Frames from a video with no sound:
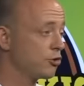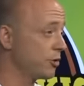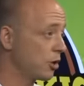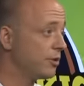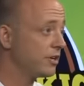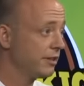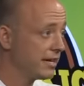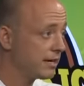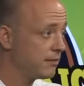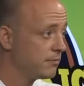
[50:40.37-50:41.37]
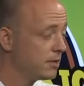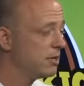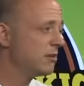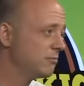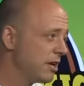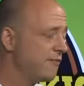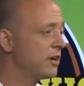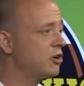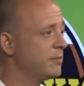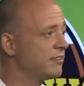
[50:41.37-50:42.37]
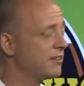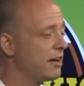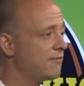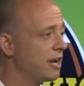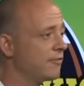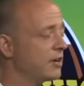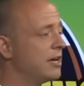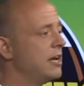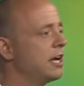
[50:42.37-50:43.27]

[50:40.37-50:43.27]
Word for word: So they're going to Lincoln. They figure to be a slight favorite.